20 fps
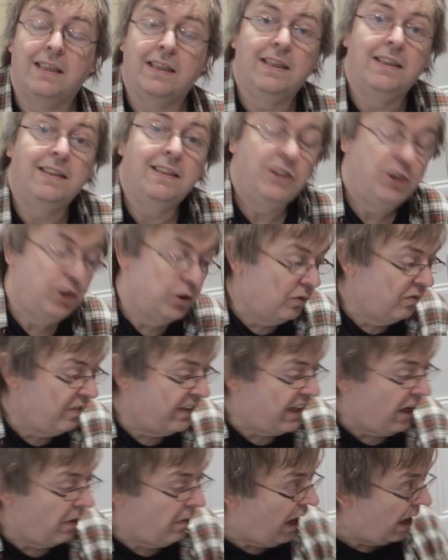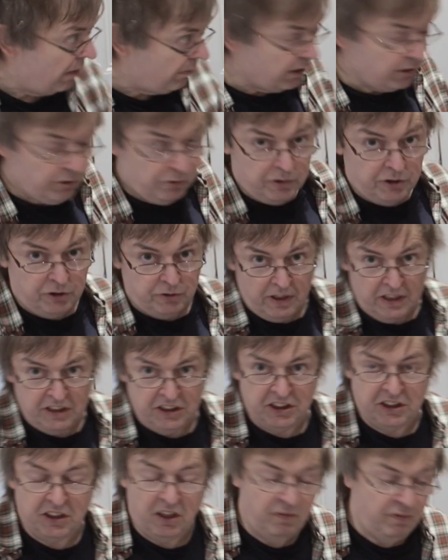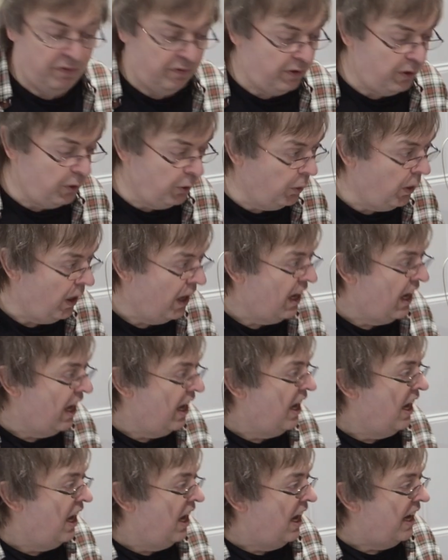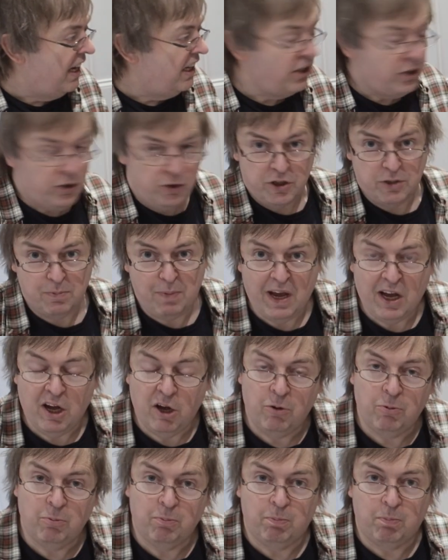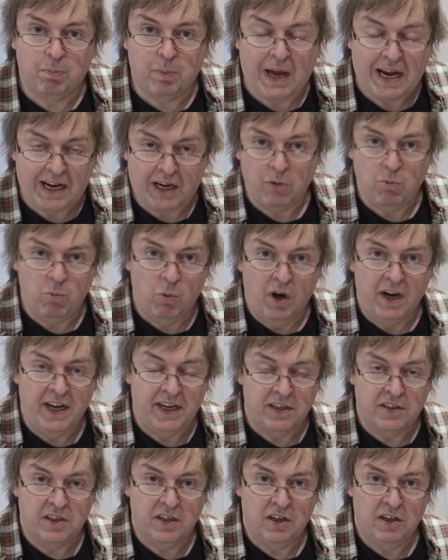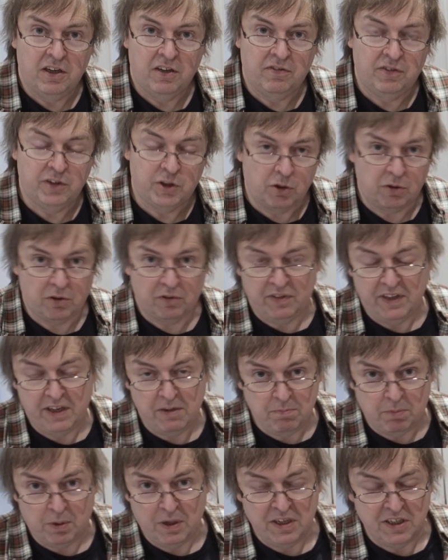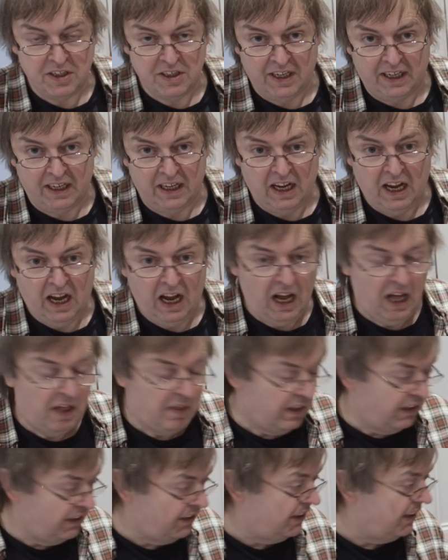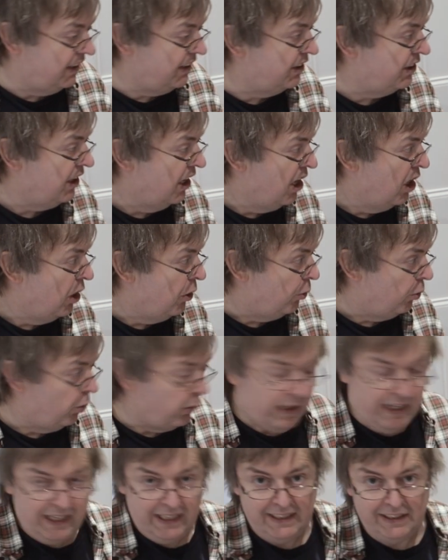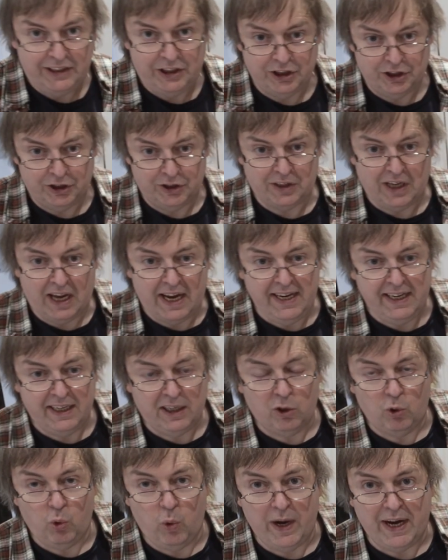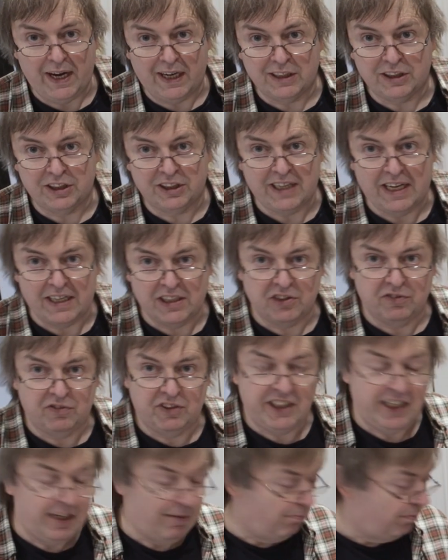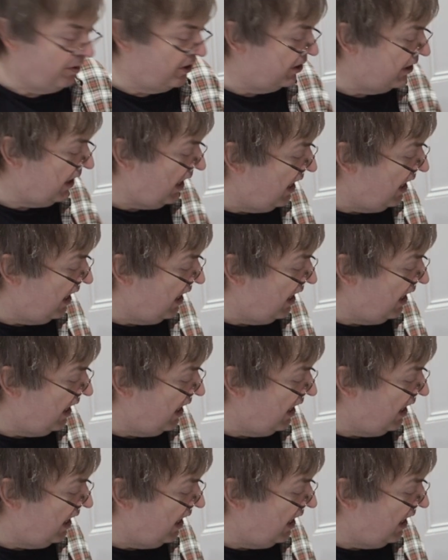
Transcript: in this short video I'm going to address a few issues about black and white photography and printing. This is really just a quick set of tips.